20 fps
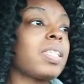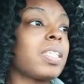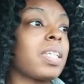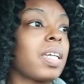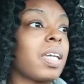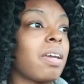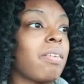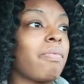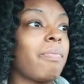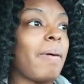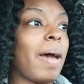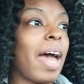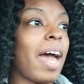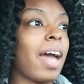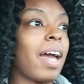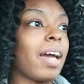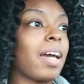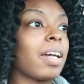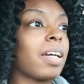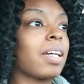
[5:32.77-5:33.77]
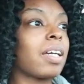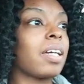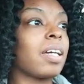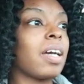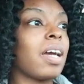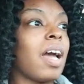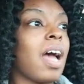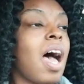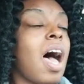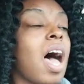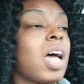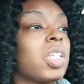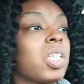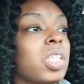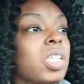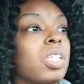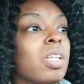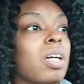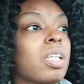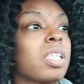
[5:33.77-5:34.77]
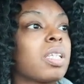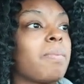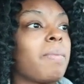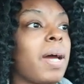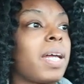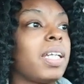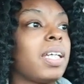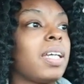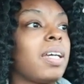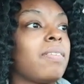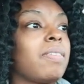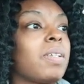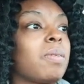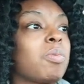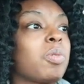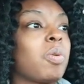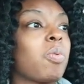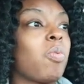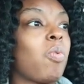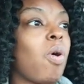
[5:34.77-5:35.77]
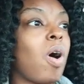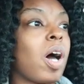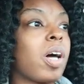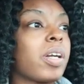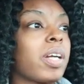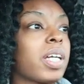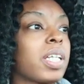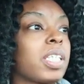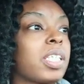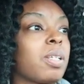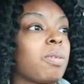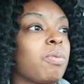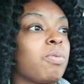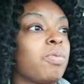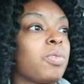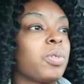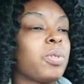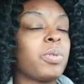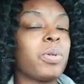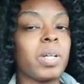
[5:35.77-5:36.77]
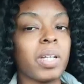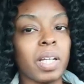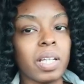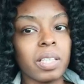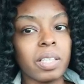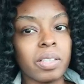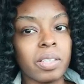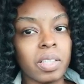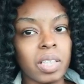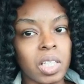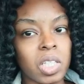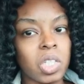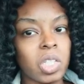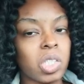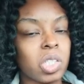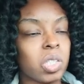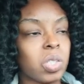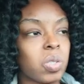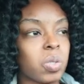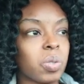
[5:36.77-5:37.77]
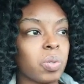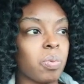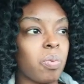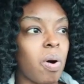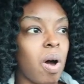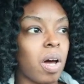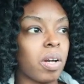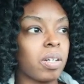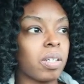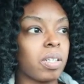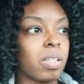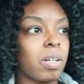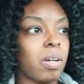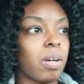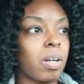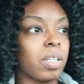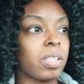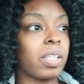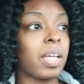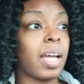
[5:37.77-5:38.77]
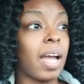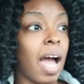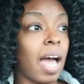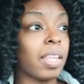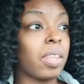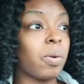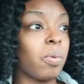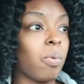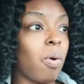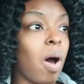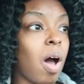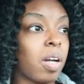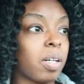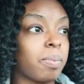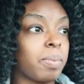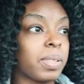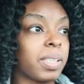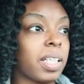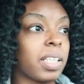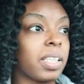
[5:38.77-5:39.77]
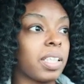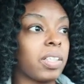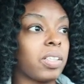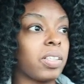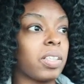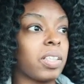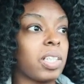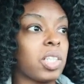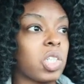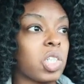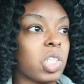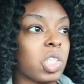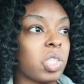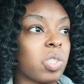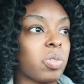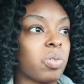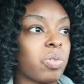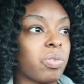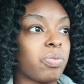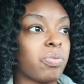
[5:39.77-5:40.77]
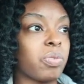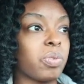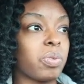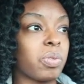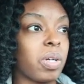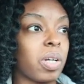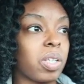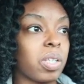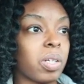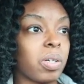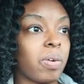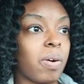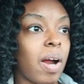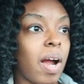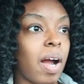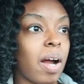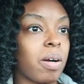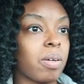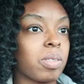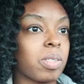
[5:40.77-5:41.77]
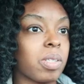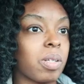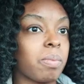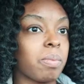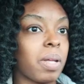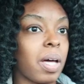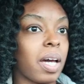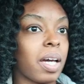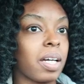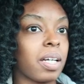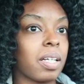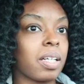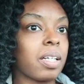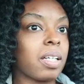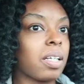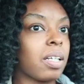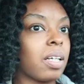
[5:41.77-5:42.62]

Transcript: to give back? I just saw somebody give them some water and some food, and they literally just threw the water, or they got the water, but they literally just threw the food on the ground. So I'm like,